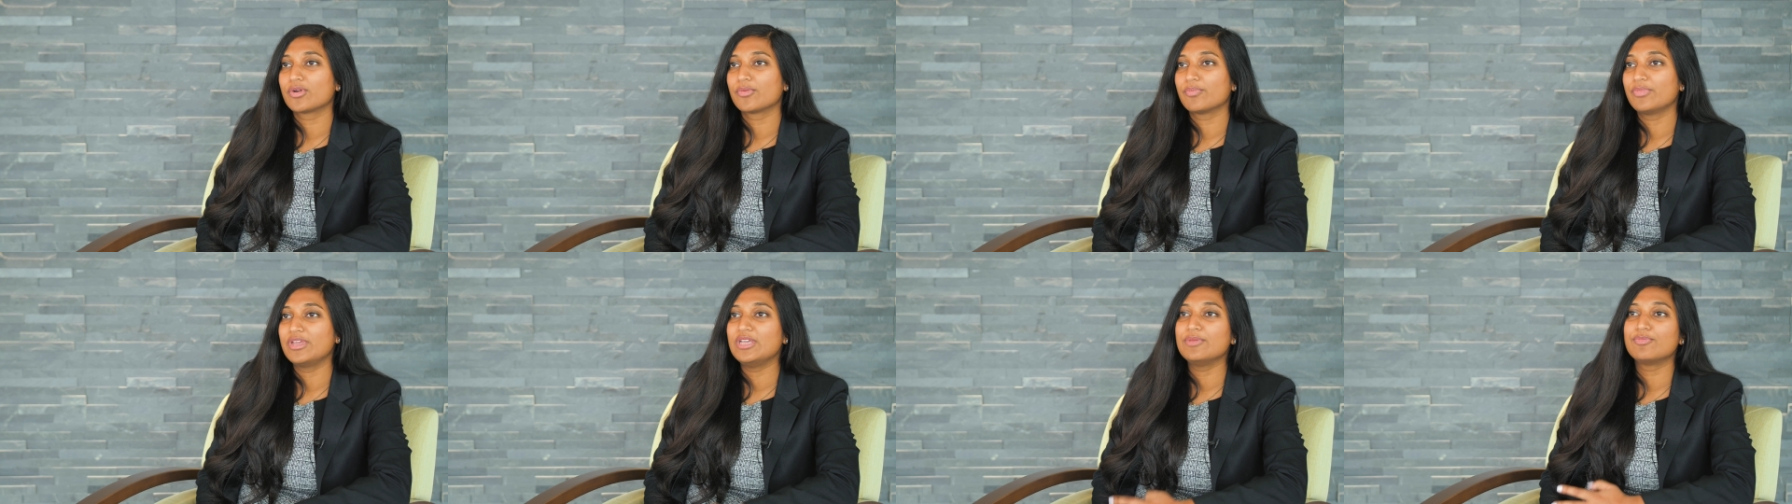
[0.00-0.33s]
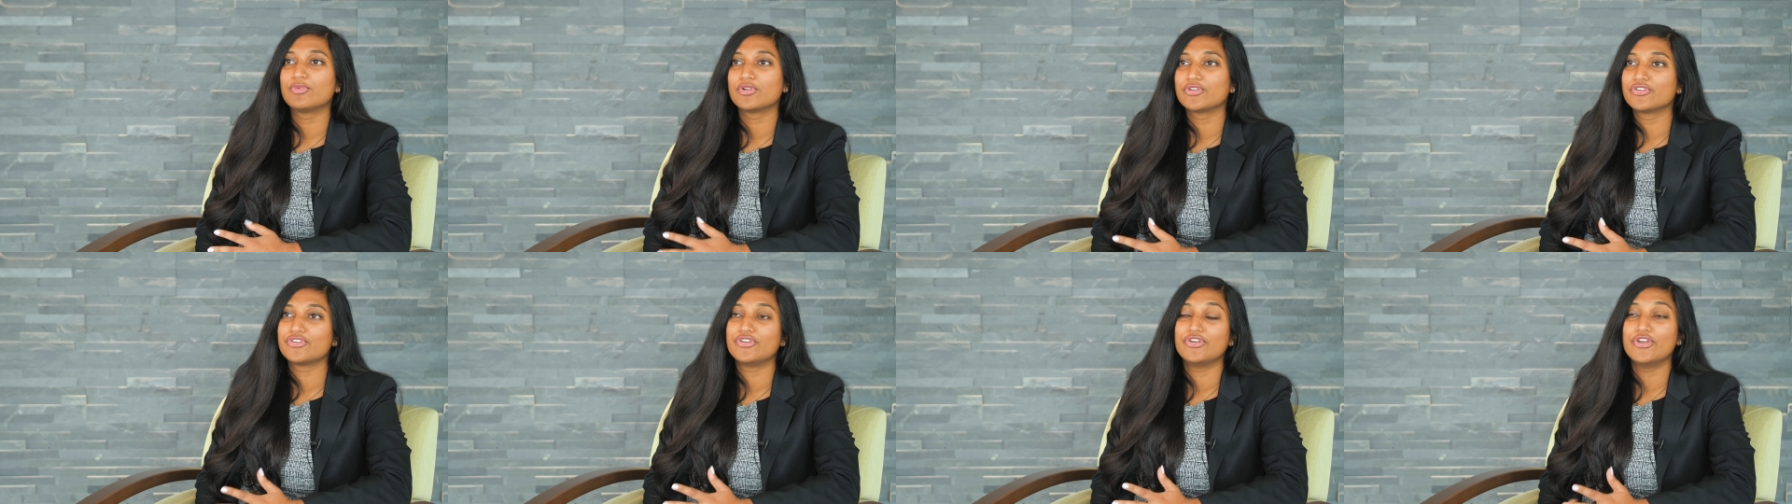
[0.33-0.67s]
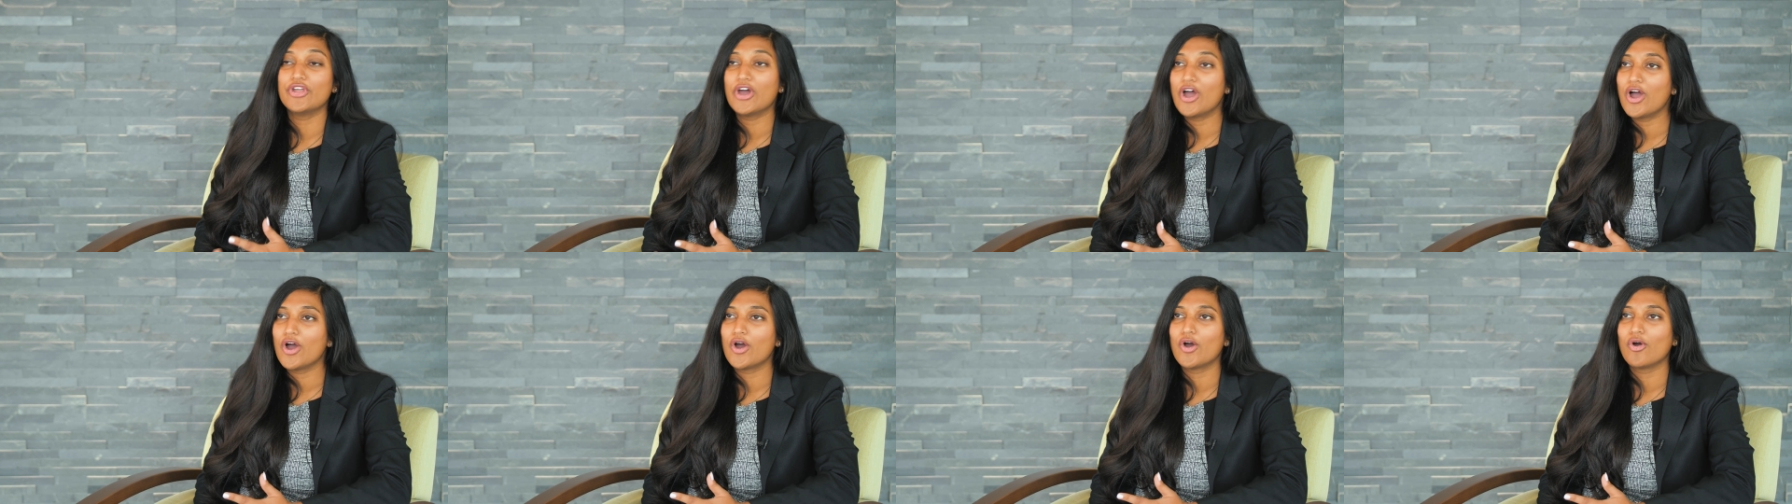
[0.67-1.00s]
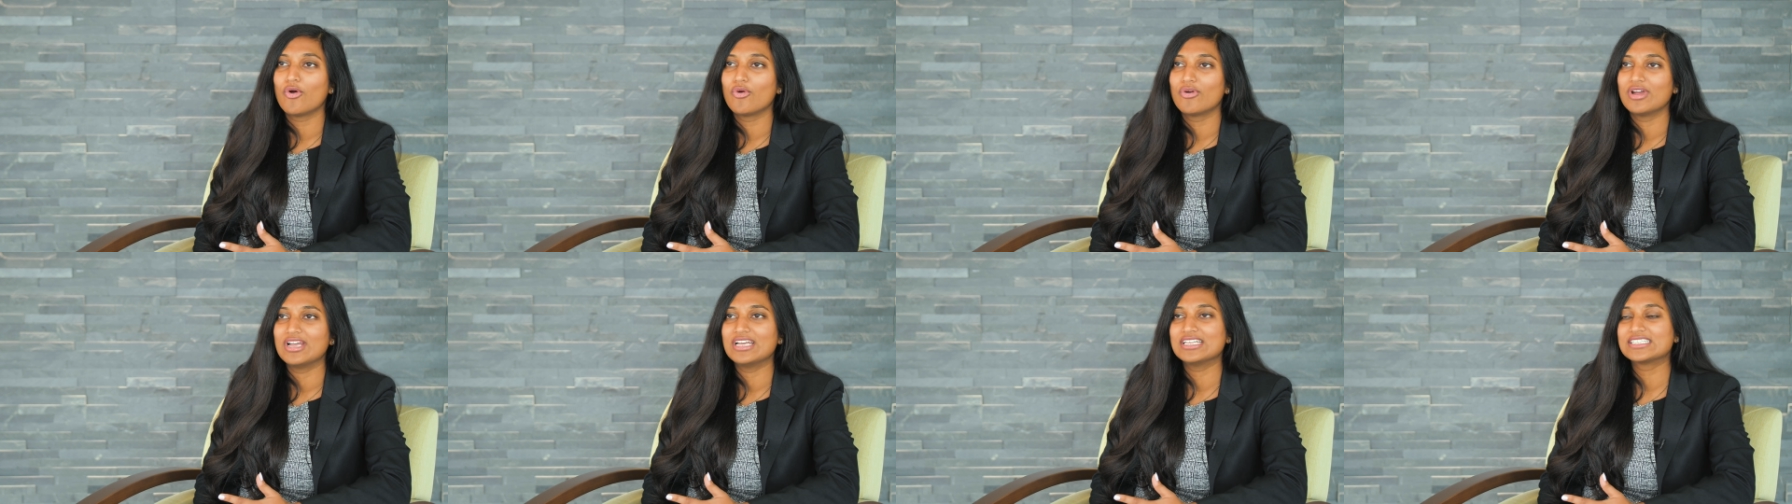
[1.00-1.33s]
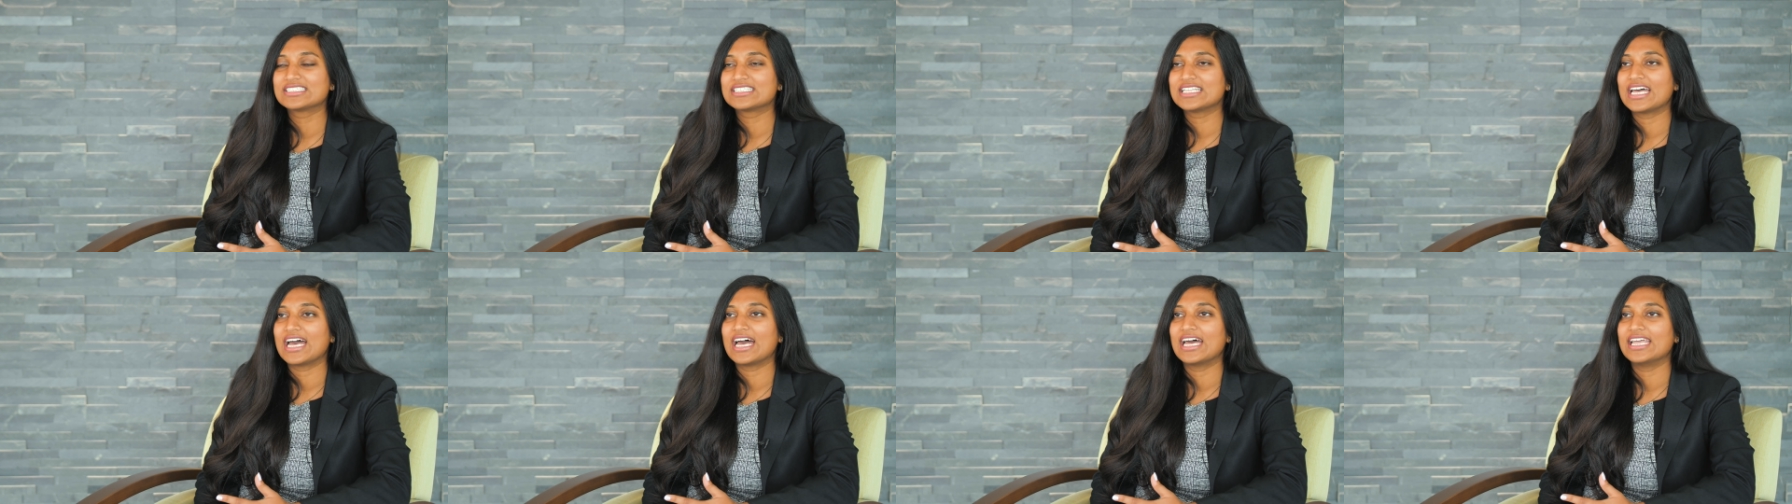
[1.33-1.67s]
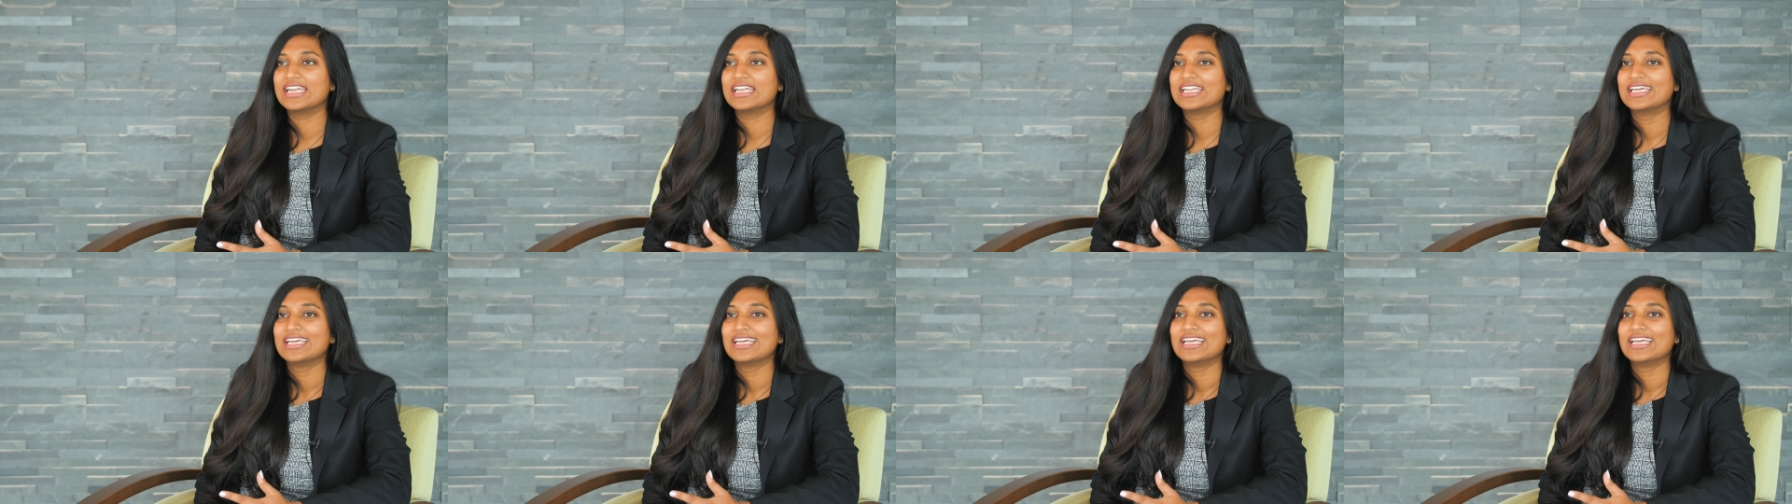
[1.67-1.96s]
people to know is that